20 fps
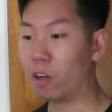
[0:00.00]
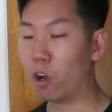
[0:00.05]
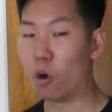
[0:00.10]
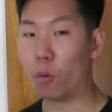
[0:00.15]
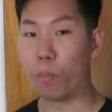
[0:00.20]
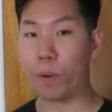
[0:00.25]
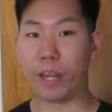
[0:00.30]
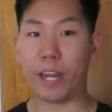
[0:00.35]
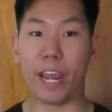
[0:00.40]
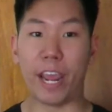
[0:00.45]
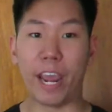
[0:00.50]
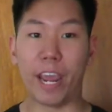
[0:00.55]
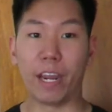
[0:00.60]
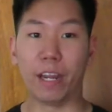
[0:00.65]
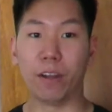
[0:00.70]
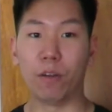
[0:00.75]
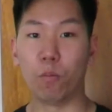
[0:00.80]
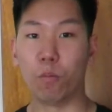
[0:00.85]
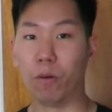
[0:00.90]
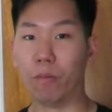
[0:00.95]
open
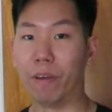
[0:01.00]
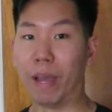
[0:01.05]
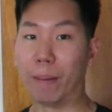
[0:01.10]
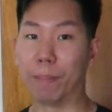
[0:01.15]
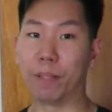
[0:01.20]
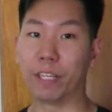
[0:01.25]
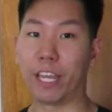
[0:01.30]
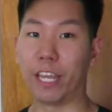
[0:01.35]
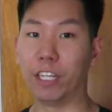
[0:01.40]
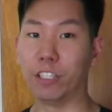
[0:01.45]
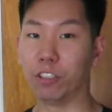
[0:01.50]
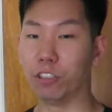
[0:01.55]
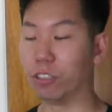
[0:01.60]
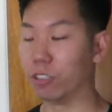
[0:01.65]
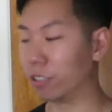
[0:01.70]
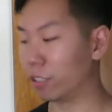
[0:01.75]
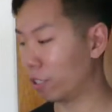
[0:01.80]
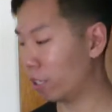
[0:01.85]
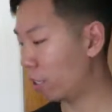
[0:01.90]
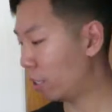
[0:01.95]
hand with
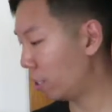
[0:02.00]
applications.